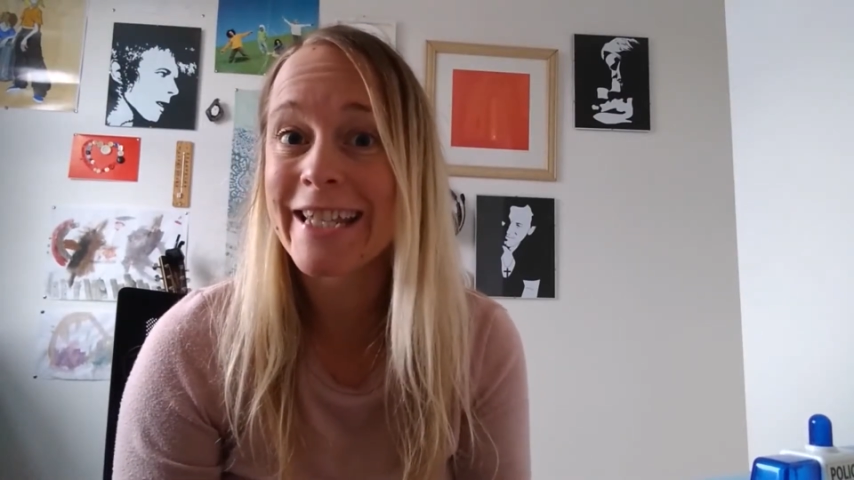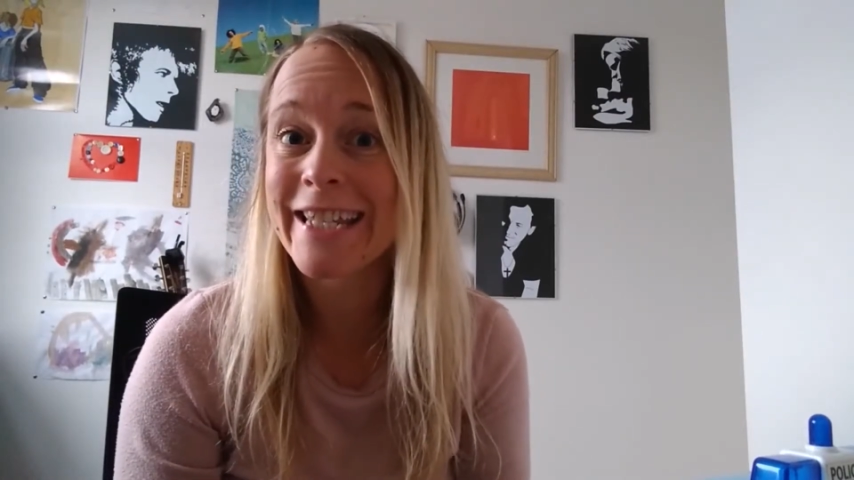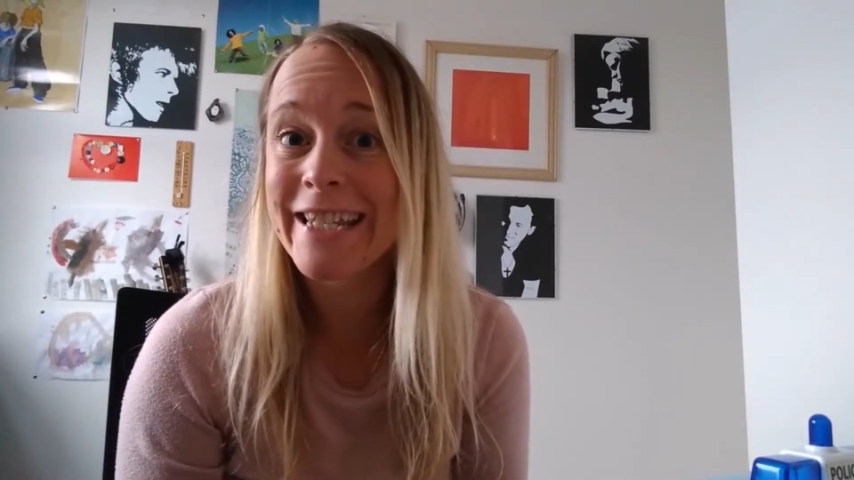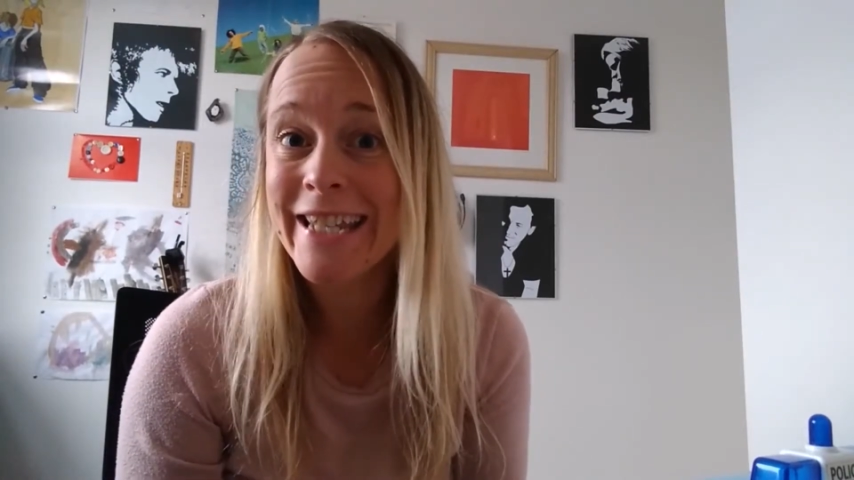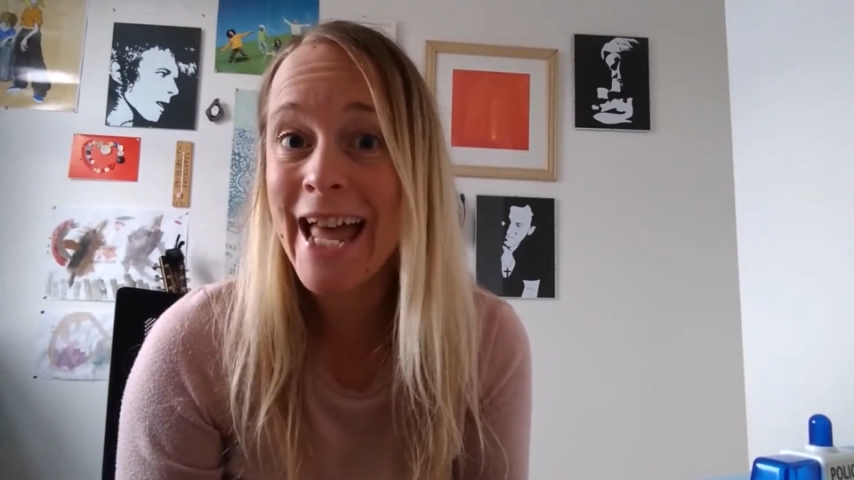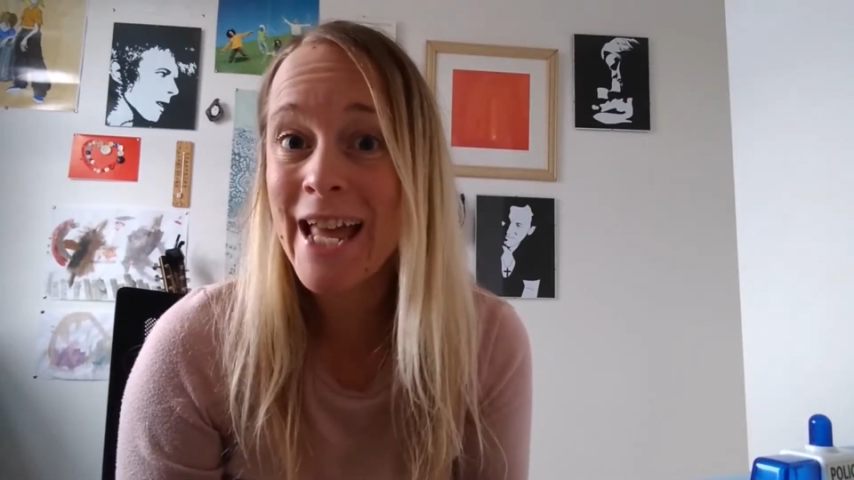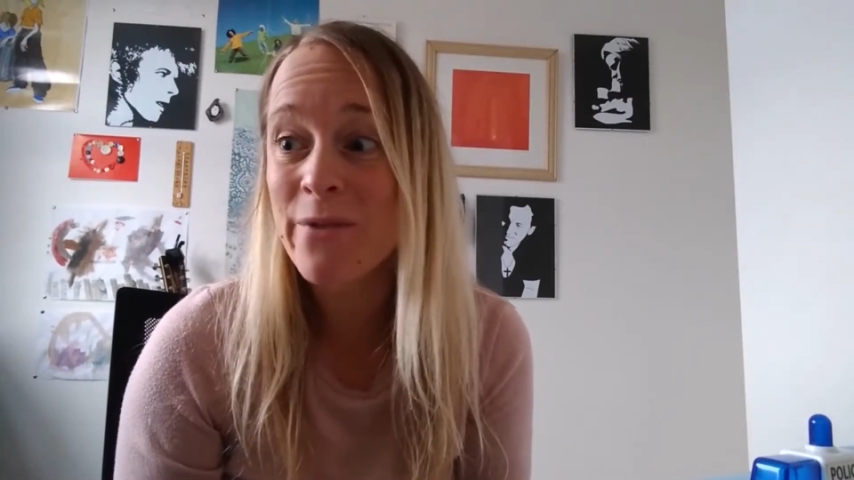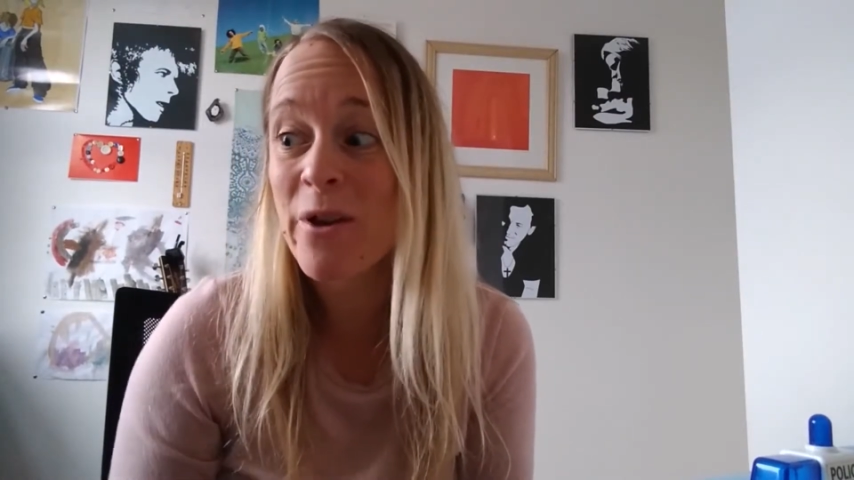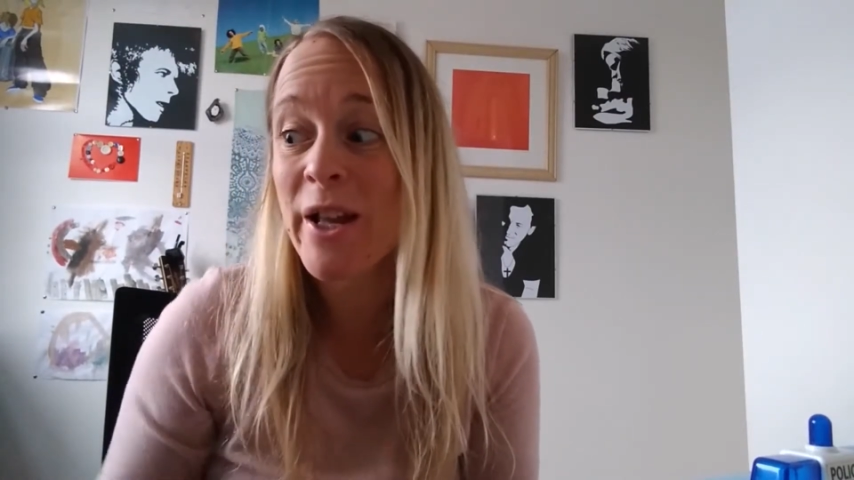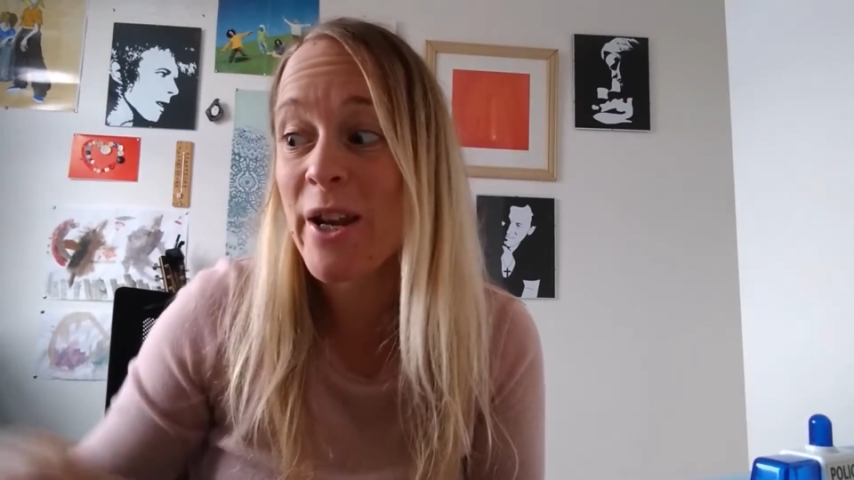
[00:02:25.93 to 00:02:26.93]
today
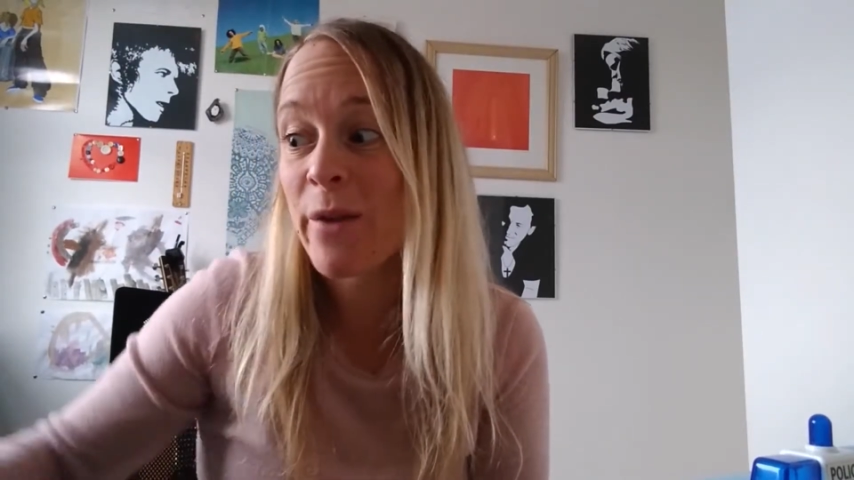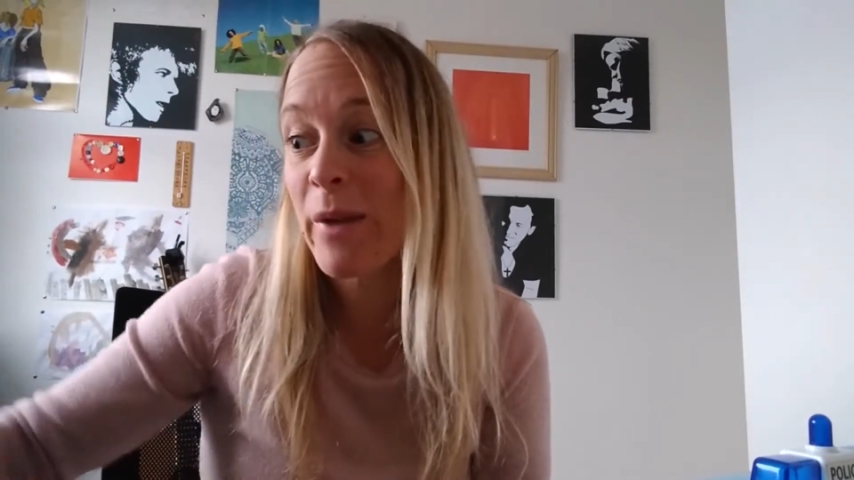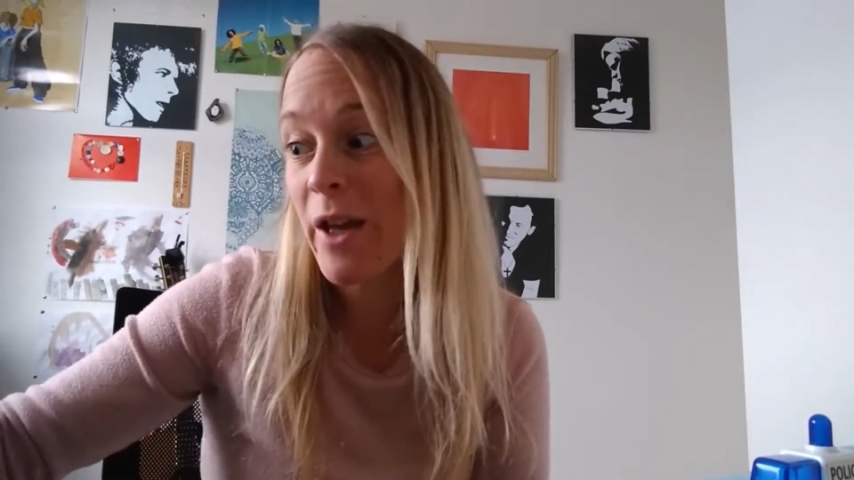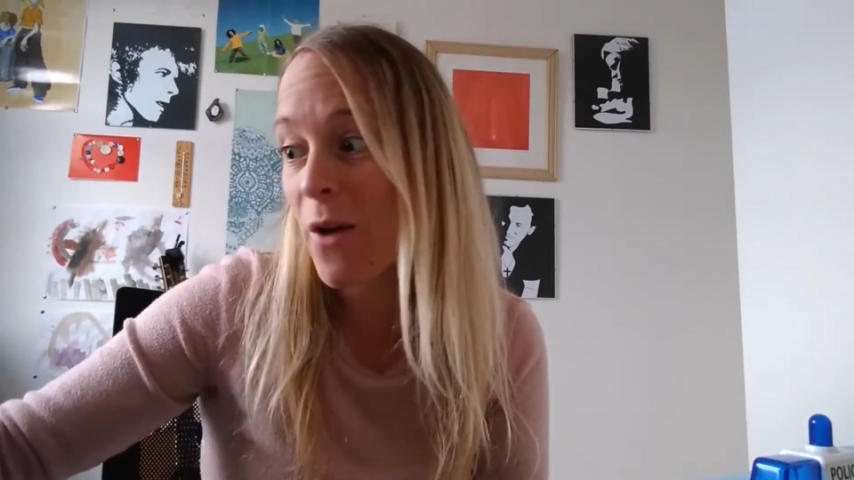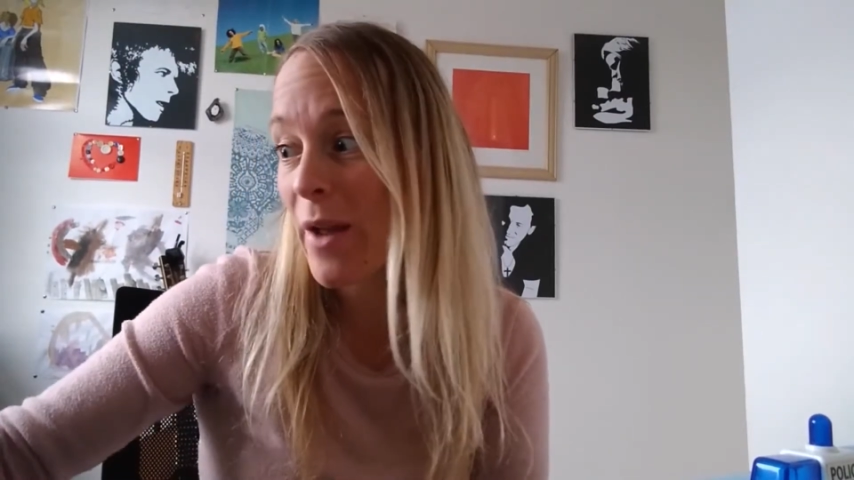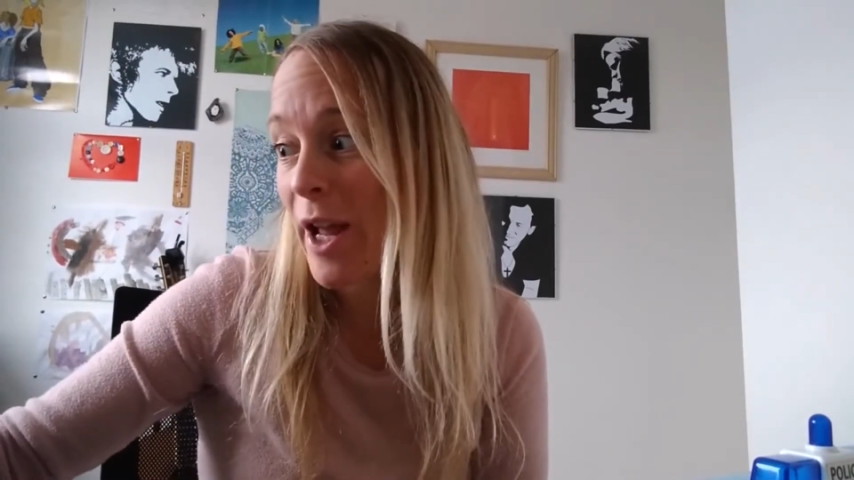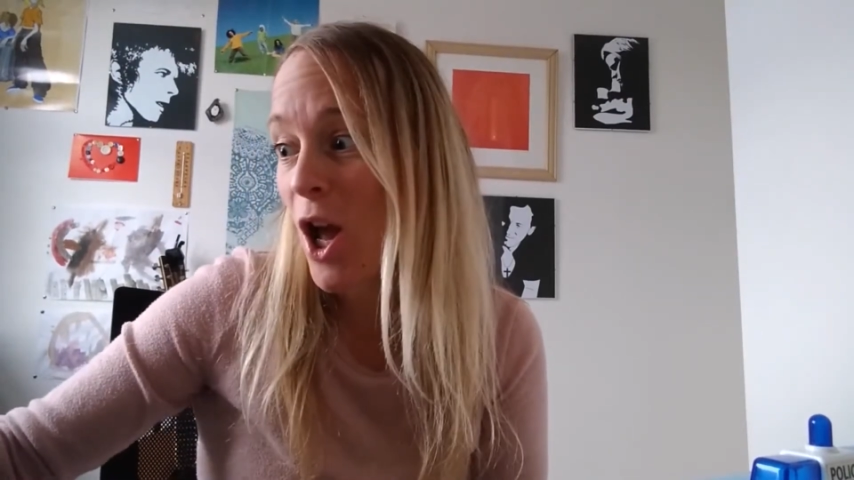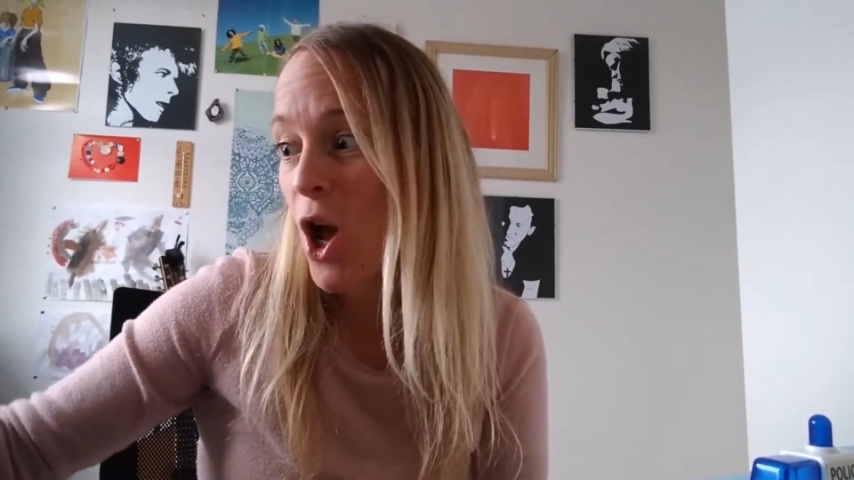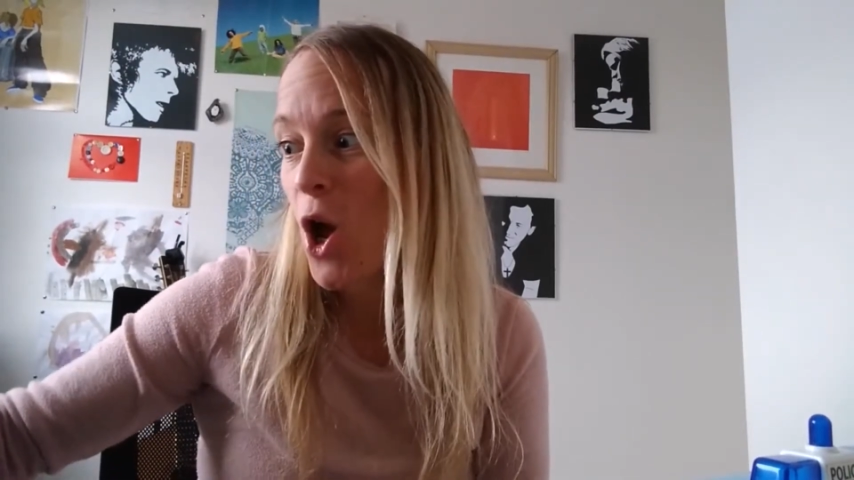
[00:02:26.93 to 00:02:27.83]
we're going to be going